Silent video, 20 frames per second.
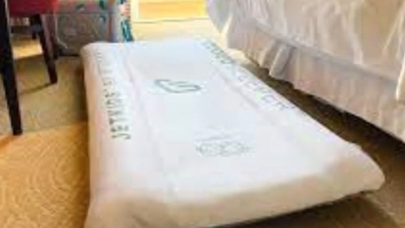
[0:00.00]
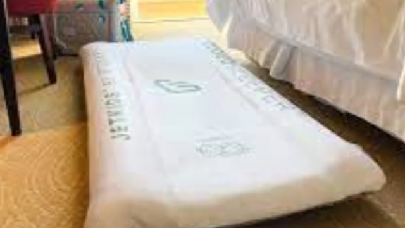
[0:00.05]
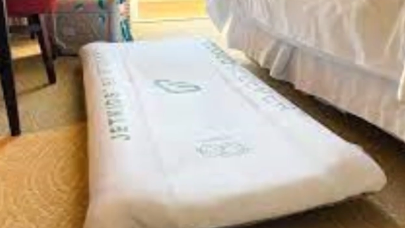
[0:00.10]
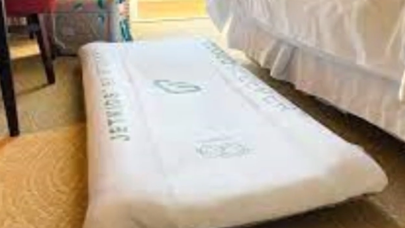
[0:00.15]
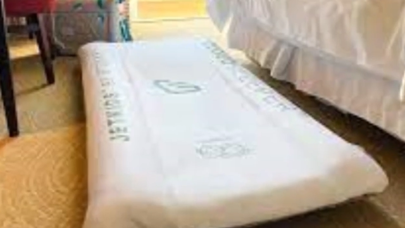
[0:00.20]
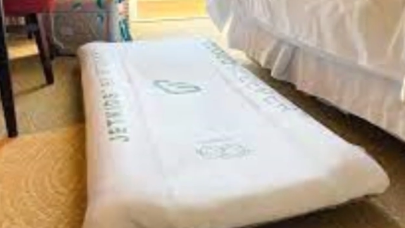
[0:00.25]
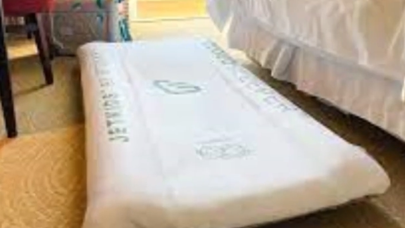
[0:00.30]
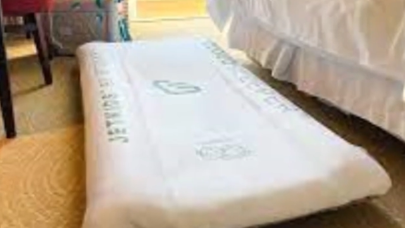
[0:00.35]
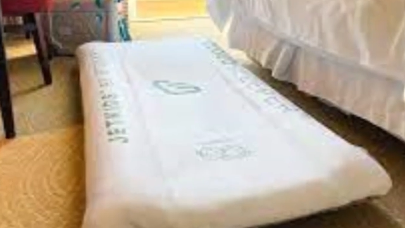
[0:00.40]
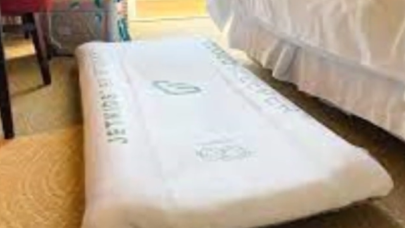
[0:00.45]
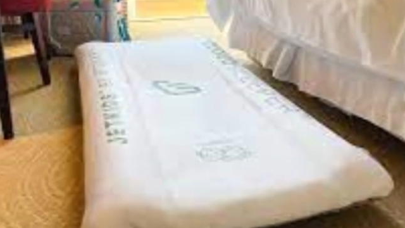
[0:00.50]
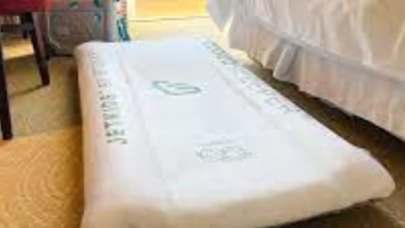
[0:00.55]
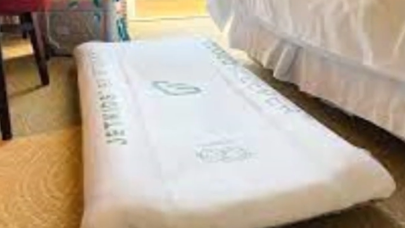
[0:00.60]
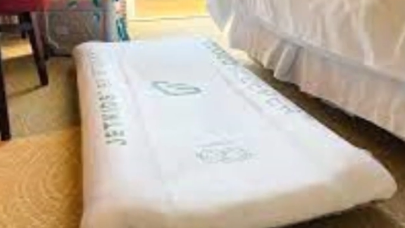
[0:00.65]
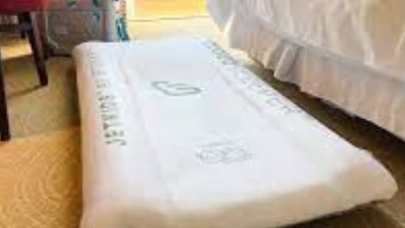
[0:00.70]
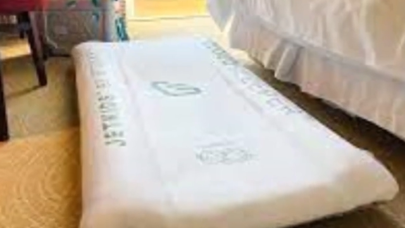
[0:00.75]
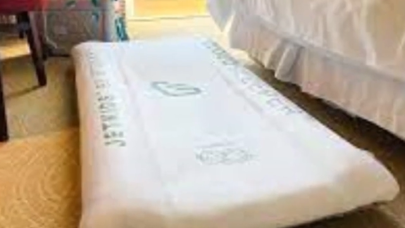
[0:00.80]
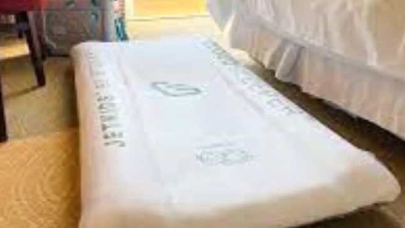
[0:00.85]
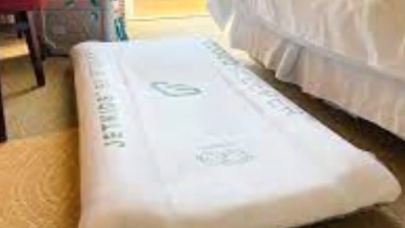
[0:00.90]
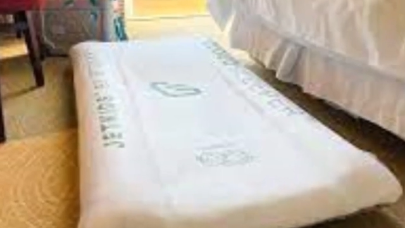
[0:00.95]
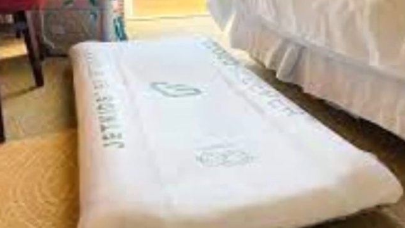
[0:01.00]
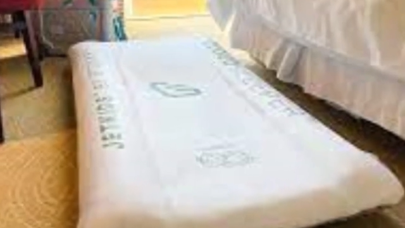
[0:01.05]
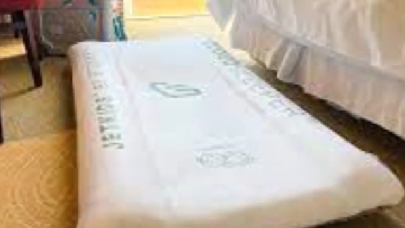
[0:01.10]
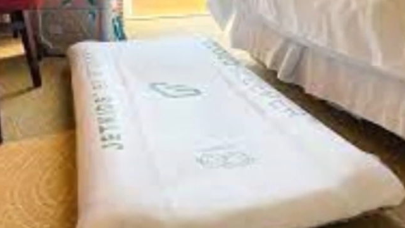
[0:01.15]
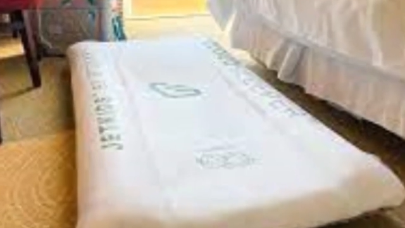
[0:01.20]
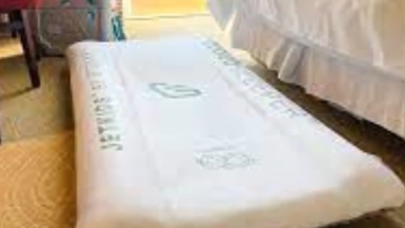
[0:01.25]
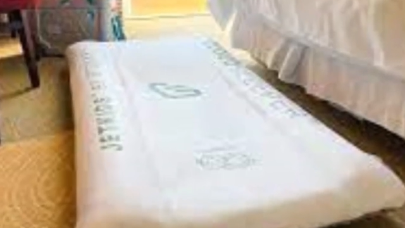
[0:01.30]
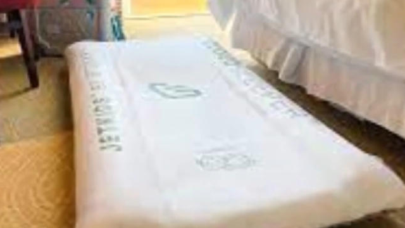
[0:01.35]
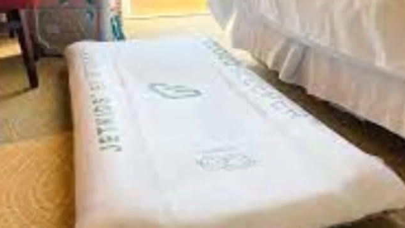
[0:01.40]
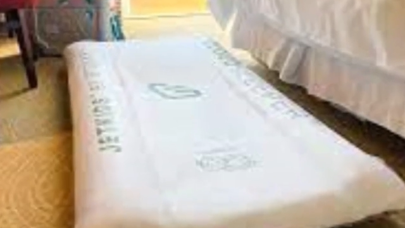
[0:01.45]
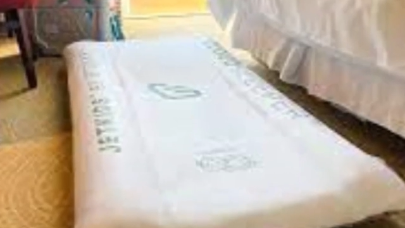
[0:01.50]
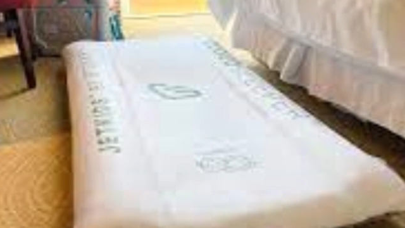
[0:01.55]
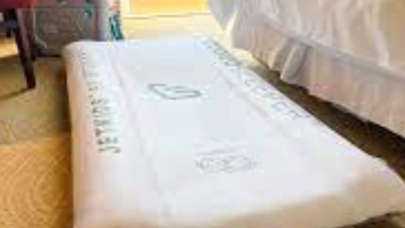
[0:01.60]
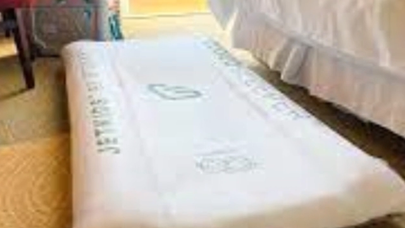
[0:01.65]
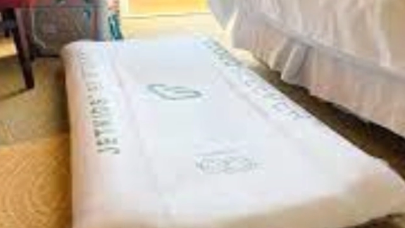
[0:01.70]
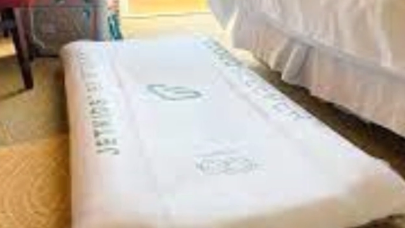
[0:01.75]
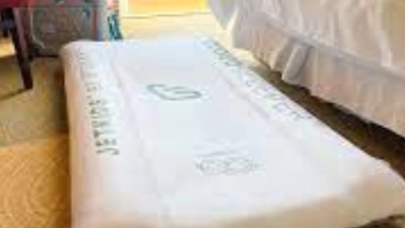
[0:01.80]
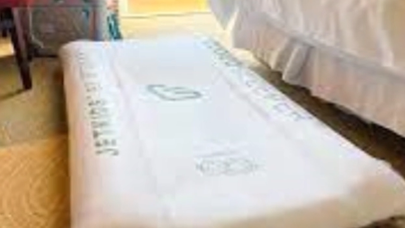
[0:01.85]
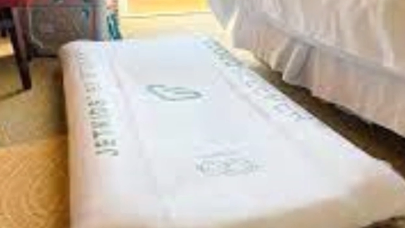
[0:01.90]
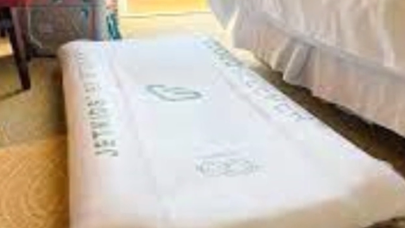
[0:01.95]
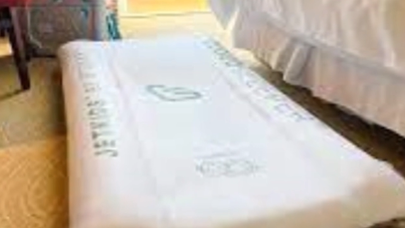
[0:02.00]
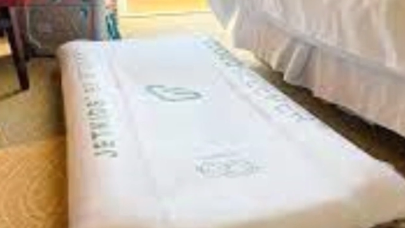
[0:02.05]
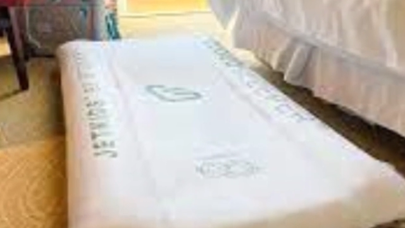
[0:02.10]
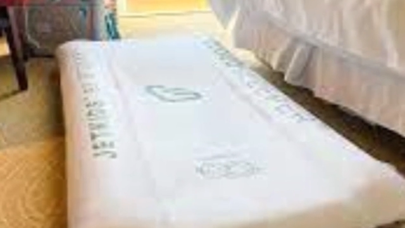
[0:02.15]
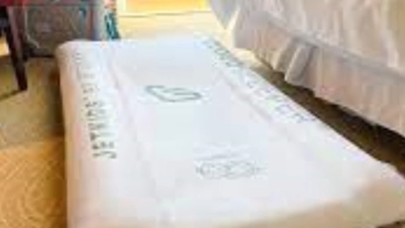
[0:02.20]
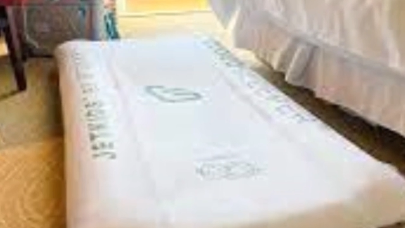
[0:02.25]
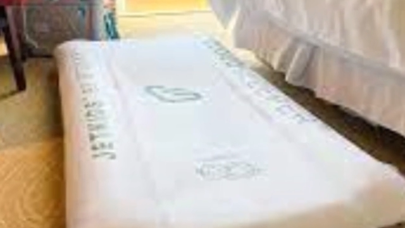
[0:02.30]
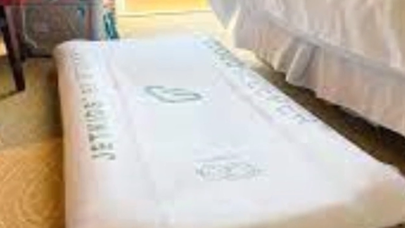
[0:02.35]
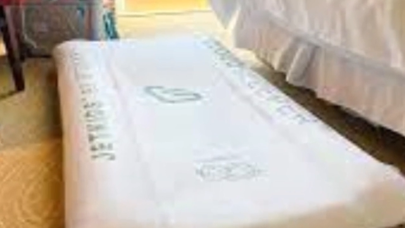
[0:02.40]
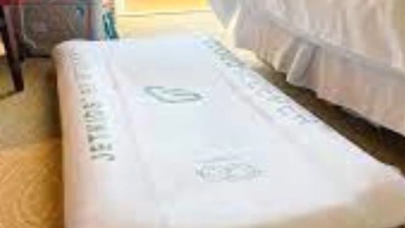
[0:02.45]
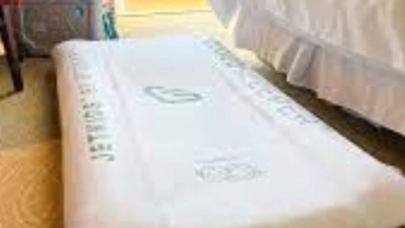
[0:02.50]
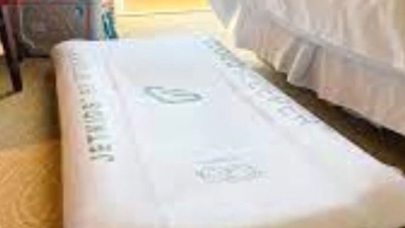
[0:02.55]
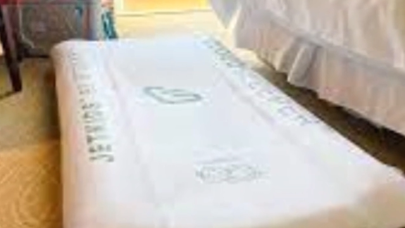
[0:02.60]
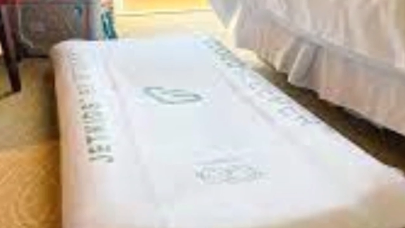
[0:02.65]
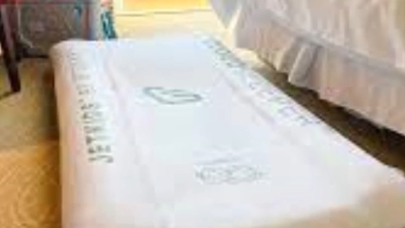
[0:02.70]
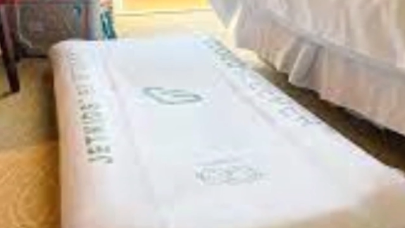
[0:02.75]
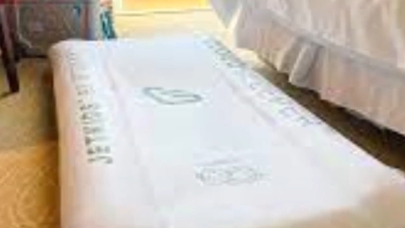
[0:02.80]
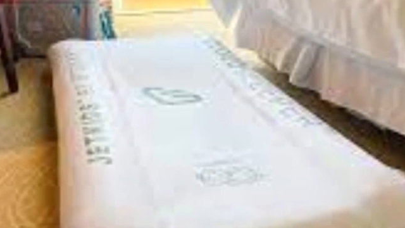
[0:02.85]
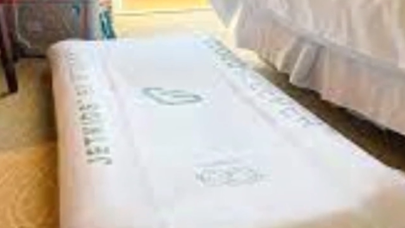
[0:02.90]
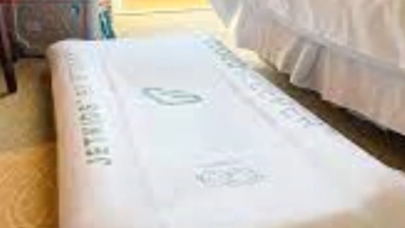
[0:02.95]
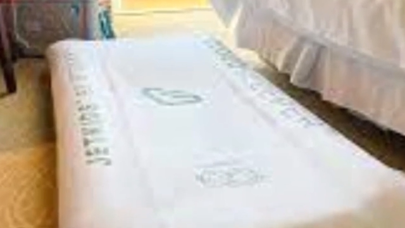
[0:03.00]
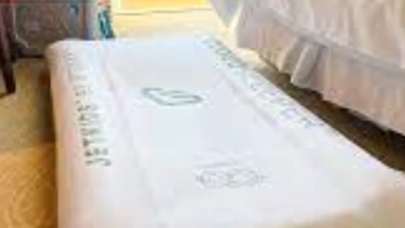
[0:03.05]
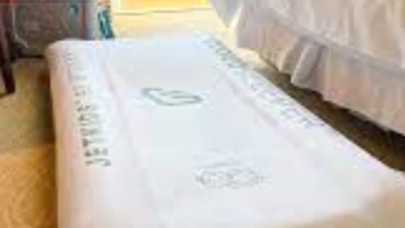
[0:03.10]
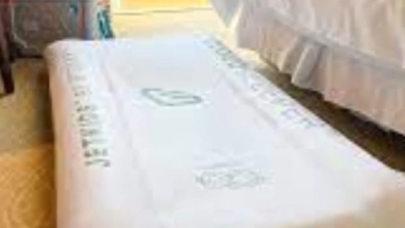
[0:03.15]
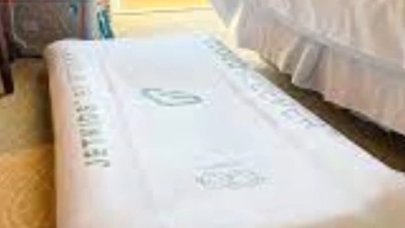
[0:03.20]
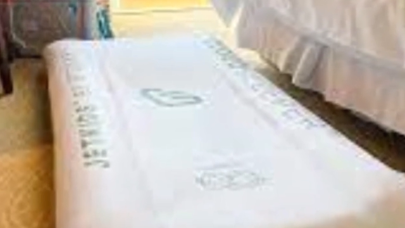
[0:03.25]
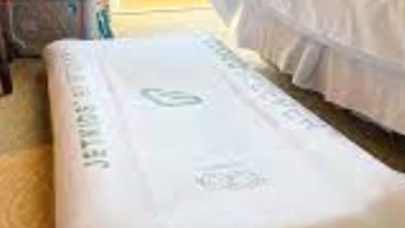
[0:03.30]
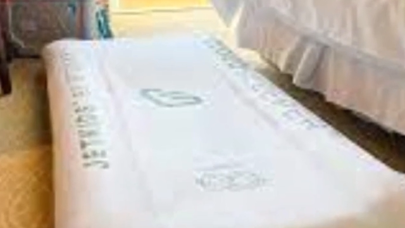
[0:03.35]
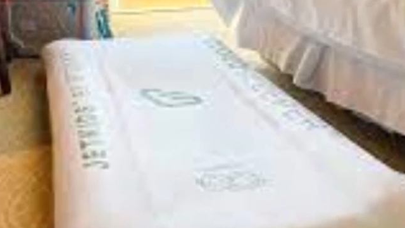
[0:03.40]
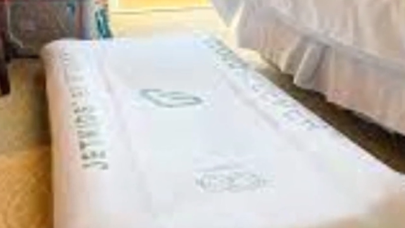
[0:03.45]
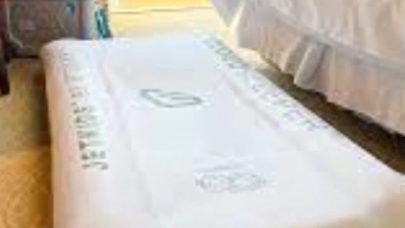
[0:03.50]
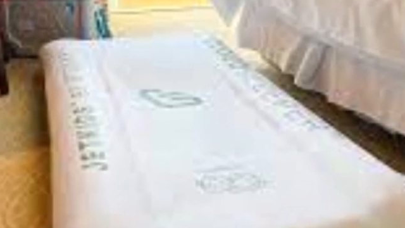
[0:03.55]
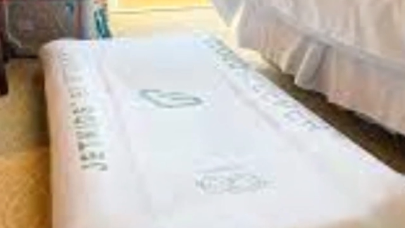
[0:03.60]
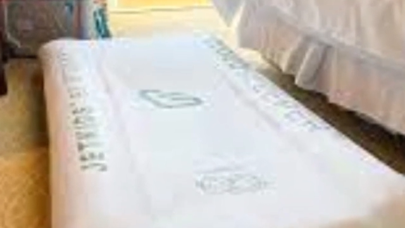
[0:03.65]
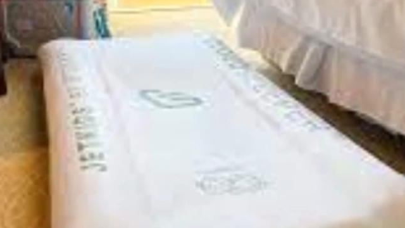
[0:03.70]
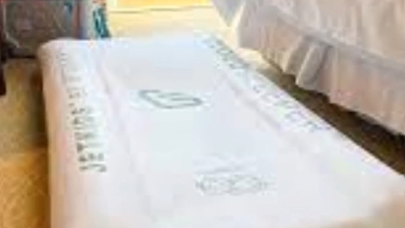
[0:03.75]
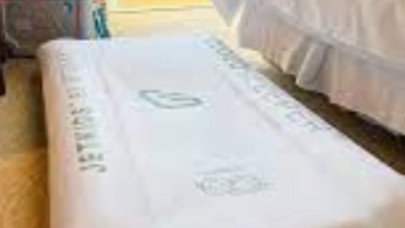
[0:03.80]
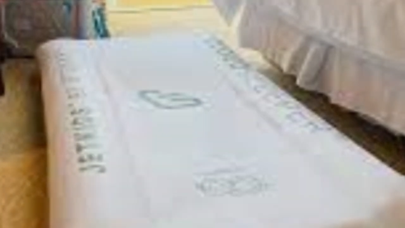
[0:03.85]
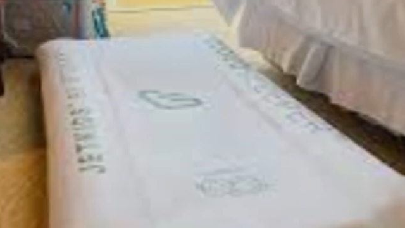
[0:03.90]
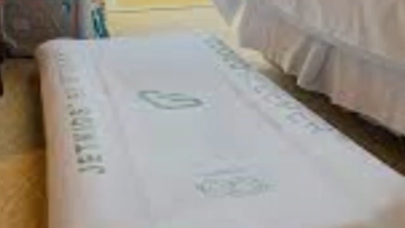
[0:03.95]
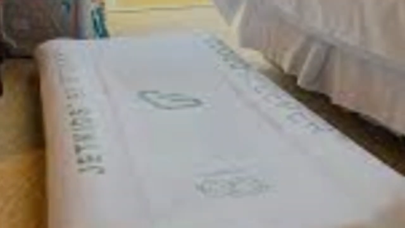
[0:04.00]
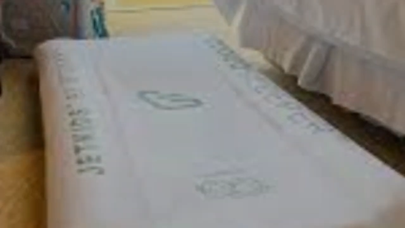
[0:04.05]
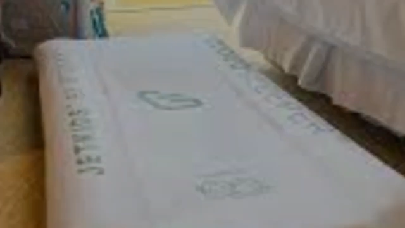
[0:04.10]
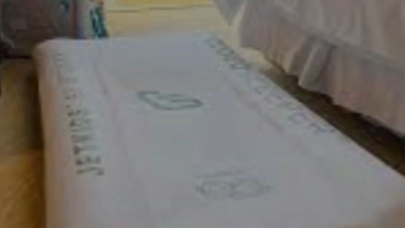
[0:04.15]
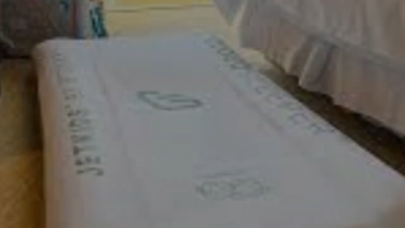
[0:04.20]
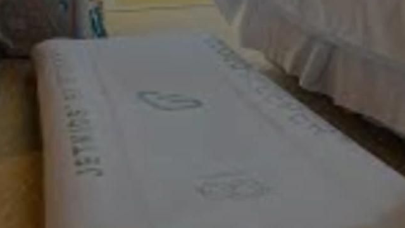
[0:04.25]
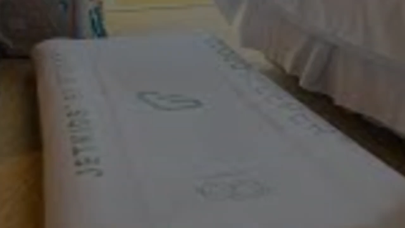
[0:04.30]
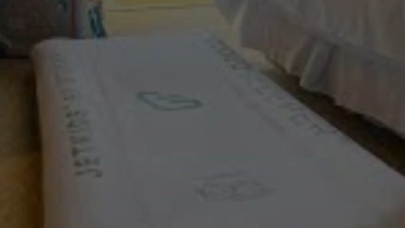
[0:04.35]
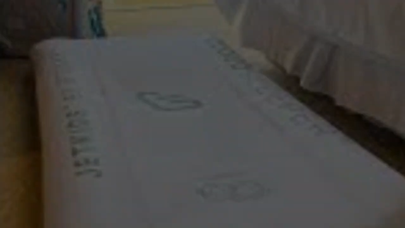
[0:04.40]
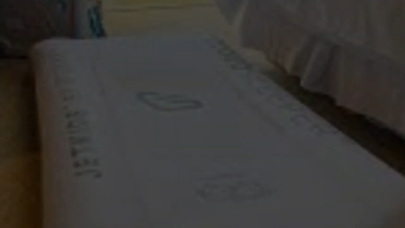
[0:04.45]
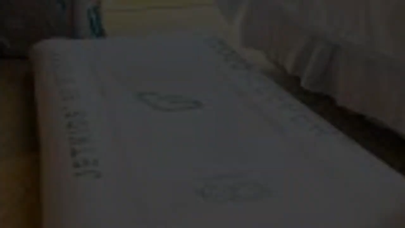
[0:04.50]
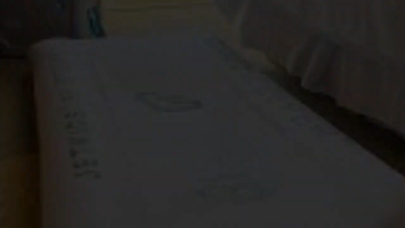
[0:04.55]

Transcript: No face is visible, so there are no lips to read.